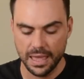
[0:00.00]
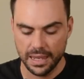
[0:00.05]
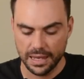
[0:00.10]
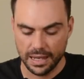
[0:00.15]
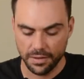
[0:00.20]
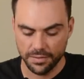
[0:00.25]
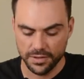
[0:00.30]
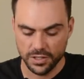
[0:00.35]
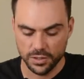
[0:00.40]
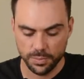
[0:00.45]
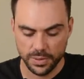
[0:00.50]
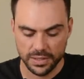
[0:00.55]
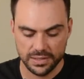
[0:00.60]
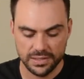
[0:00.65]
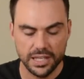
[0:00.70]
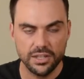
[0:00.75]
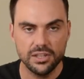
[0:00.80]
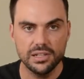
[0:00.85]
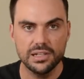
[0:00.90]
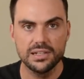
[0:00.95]
Now in this
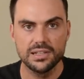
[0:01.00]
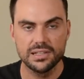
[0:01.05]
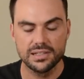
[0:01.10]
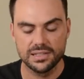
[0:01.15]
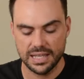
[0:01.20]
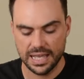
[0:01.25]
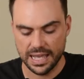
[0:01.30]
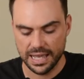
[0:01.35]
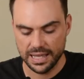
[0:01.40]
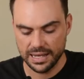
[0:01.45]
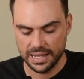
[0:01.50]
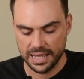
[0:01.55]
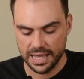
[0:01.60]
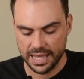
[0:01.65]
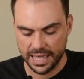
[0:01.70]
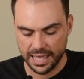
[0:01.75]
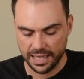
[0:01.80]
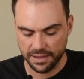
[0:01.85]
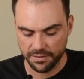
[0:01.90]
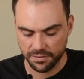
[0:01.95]
particular design, I
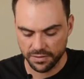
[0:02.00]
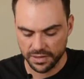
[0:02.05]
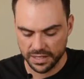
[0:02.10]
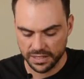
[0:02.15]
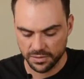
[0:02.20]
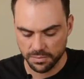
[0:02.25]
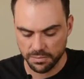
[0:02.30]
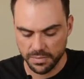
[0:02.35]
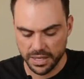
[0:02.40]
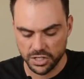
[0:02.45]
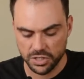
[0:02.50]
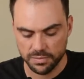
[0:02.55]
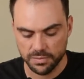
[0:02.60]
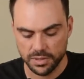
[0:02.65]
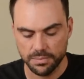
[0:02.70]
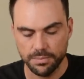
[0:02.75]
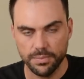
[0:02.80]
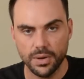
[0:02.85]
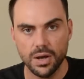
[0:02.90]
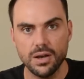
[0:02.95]
have these
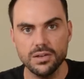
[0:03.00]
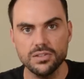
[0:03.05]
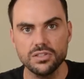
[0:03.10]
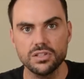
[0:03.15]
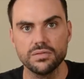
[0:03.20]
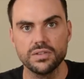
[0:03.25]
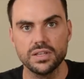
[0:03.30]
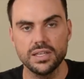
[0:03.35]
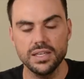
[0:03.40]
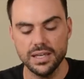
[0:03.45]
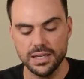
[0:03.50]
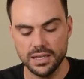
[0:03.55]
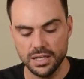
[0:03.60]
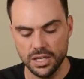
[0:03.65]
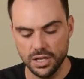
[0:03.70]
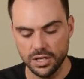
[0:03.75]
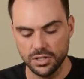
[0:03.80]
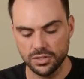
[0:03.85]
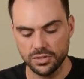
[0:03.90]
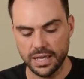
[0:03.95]
measurement bars over here,
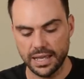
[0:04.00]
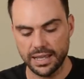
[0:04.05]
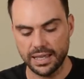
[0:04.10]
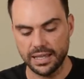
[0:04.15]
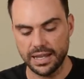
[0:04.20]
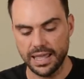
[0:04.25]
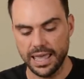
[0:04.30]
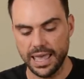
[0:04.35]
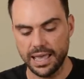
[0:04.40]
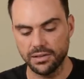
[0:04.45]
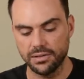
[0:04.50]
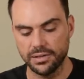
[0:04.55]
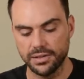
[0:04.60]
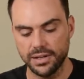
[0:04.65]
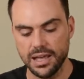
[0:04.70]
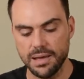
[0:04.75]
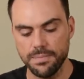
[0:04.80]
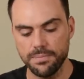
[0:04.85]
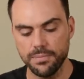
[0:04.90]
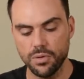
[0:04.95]
so I can angle it
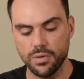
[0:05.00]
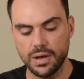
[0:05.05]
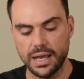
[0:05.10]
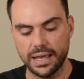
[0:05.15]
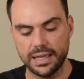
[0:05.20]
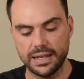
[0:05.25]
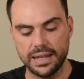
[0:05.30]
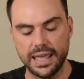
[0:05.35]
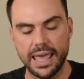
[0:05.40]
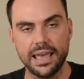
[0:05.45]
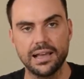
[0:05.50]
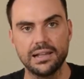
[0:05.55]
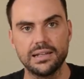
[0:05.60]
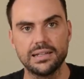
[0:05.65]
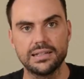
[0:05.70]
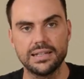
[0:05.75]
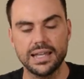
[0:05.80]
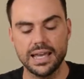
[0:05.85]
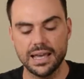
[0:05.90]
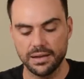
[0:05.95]
up or I can angle
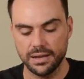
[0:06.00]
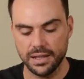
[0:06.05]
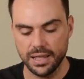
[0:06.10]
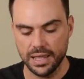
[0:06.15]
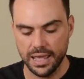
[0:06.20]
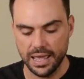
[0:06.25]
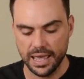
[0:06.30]
it down,